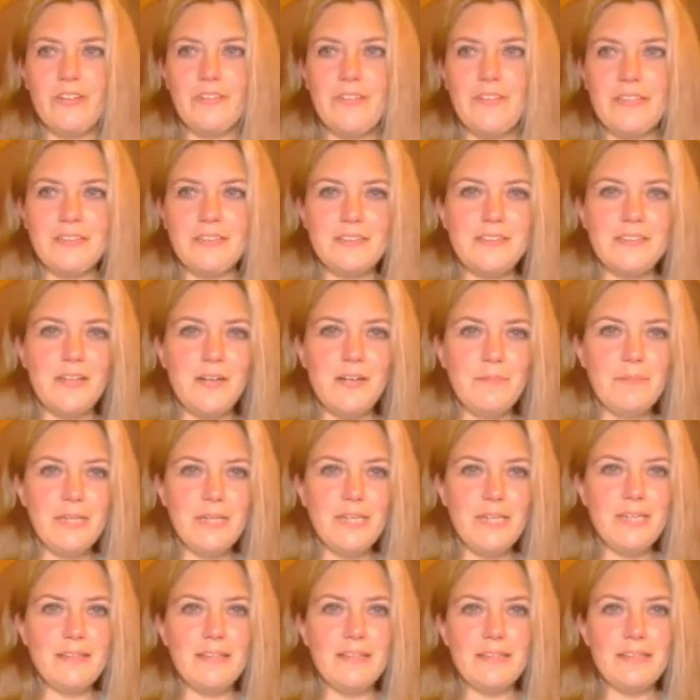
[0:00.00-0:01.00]
That's not
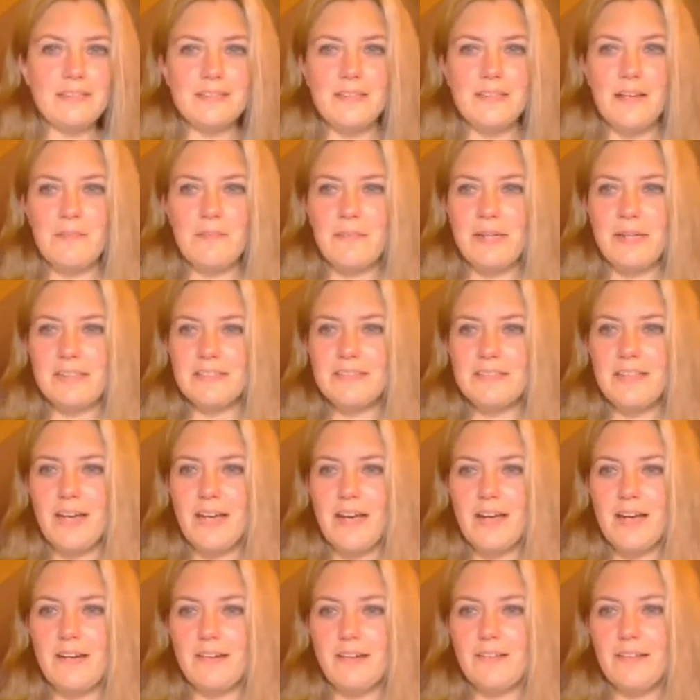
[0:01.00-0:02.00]
me. That's not my
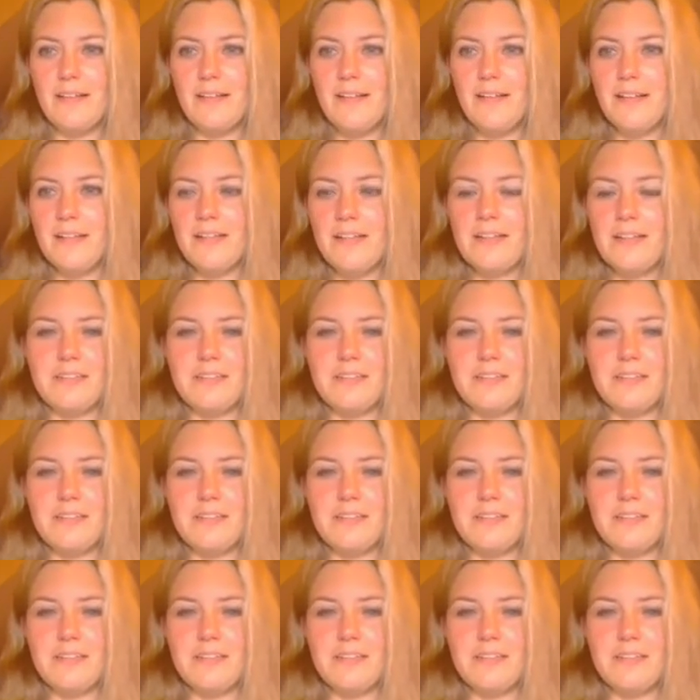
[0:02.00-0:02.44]
style.